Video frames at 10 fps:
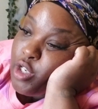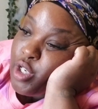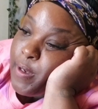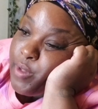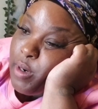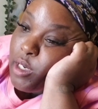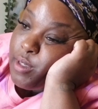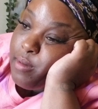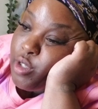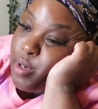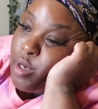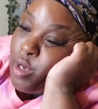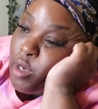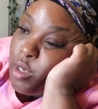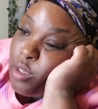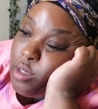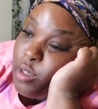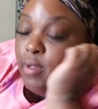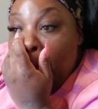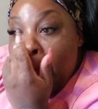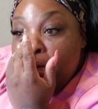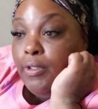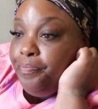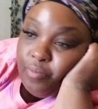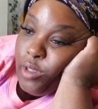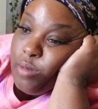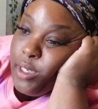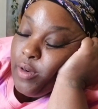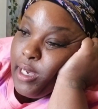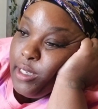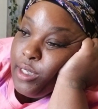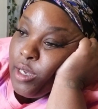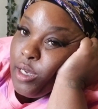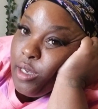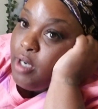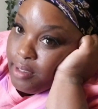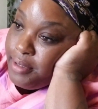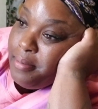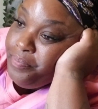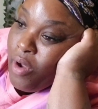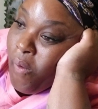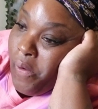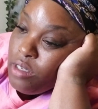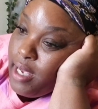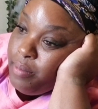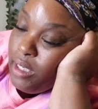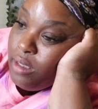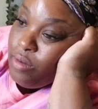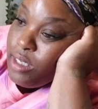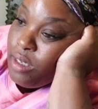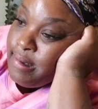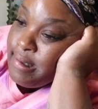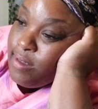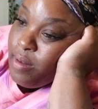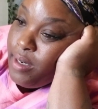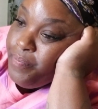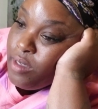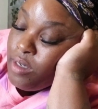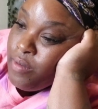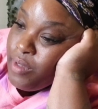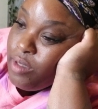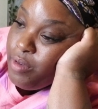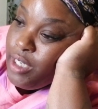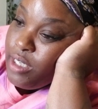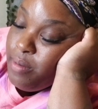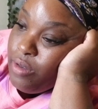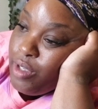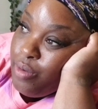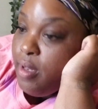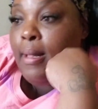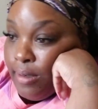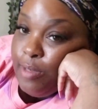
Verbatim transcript: So I'm laying in the bed while he's playing in the living room. I'm making the grocery list for my monthly haul.